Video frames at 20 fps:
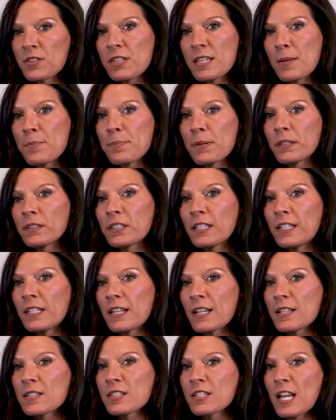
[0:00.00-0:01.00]
the ability
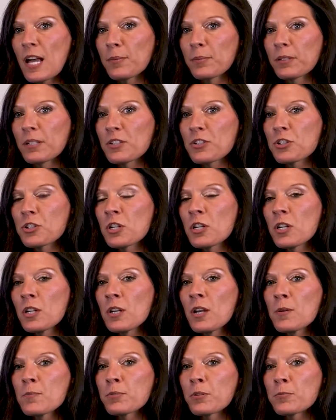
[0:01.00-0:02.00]
to establish
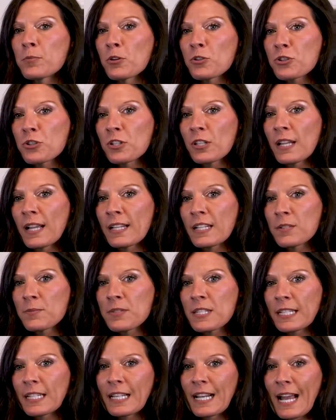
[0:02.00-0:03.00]
promotional items
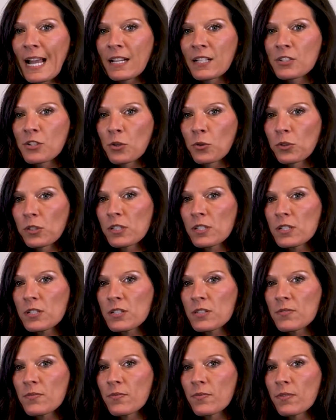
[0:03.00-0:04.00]
that get added to
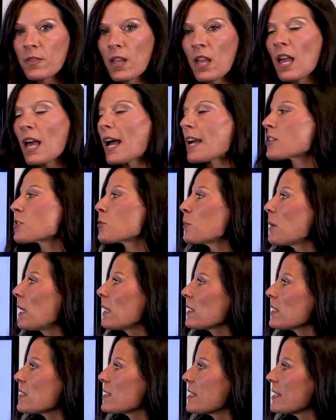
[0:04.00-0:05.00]
orders, as well
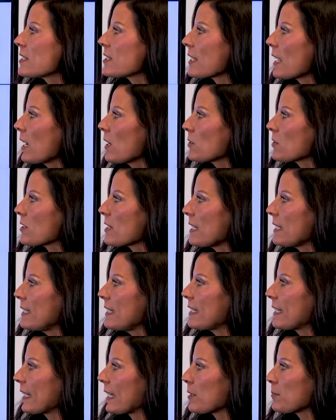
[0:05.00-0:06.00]
as discounts that need
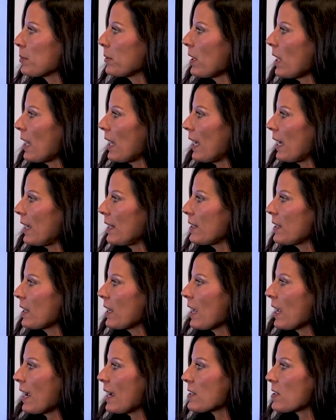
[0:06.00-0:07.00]
to get applied
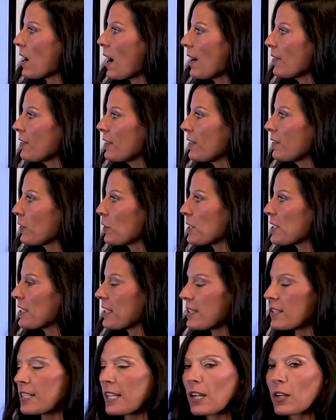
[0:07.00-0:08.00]
as off-invoice
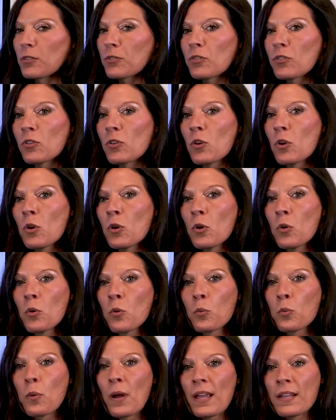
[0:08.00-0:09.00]
discounts
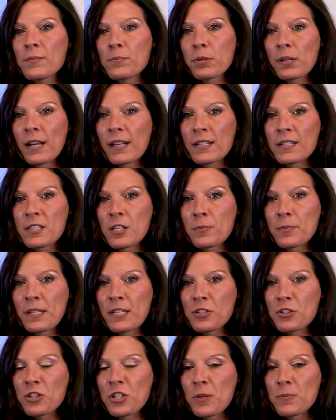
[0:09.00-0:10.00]
when products are
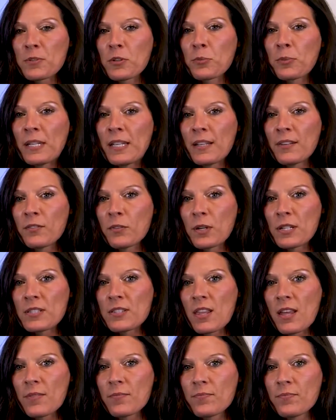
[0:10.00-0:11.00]
being shipped and we invoice
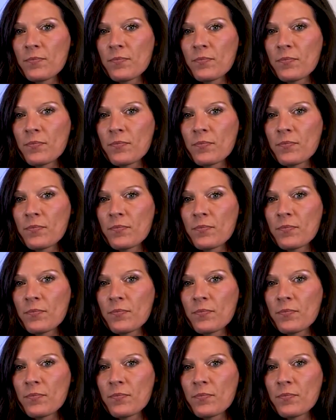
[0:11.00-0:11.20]
them.